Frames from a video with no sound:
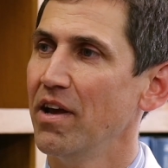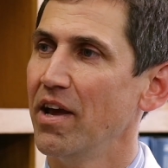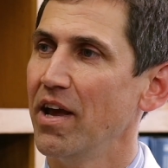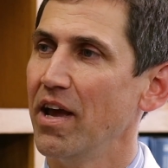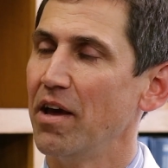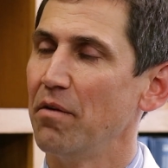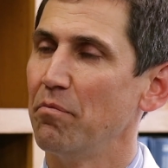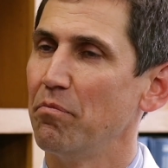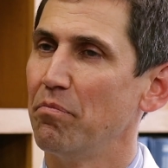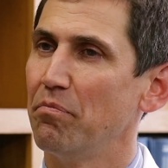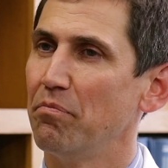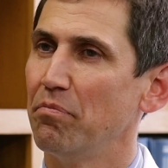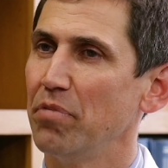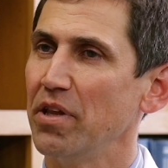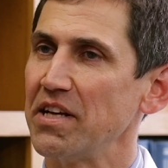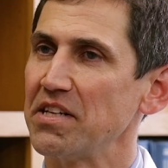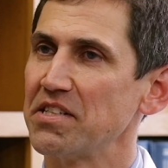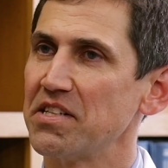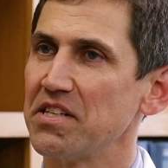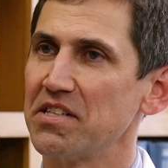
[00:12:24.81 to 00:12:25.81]
and
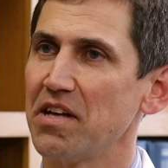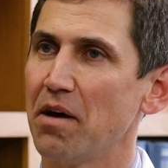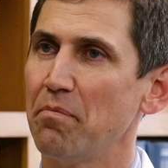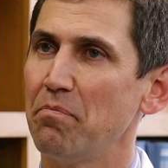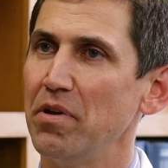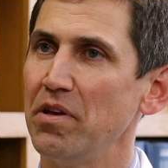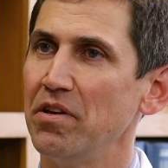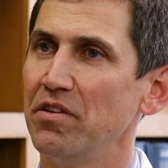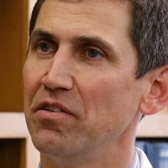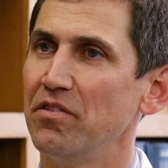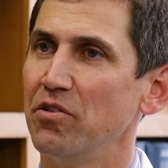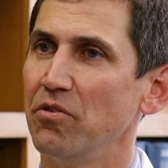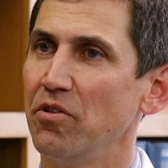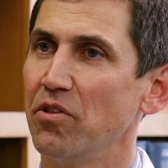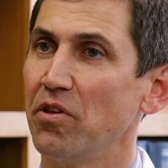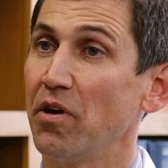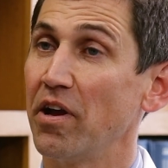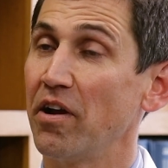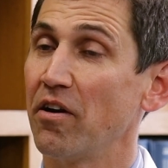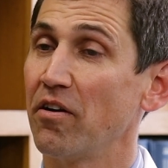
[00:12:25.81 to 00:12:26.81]
place this up into
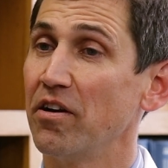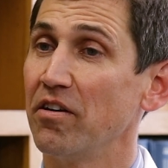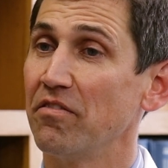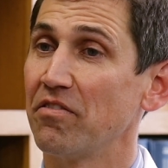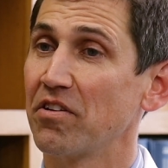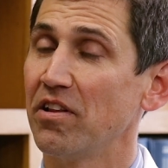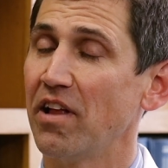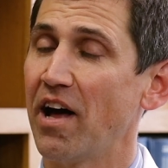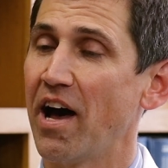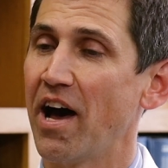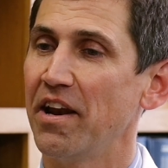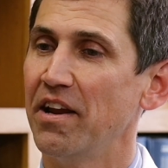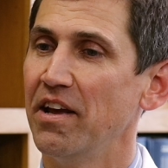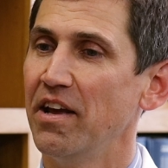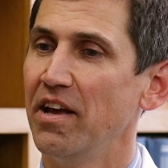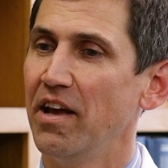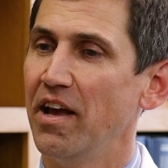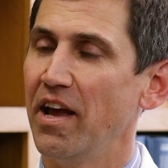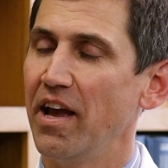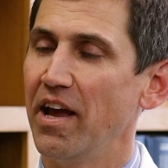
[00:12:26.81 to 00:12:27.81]
the area of clot
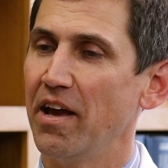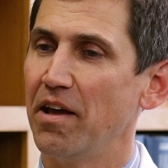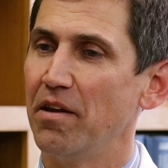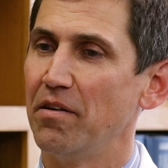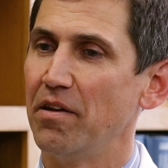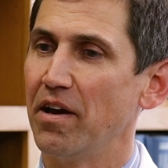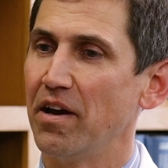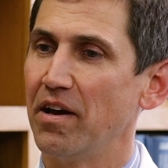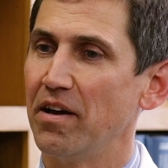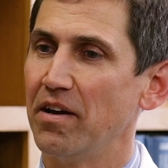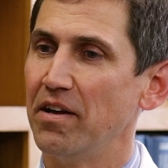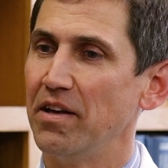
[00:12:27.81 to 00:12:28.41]
and, uh,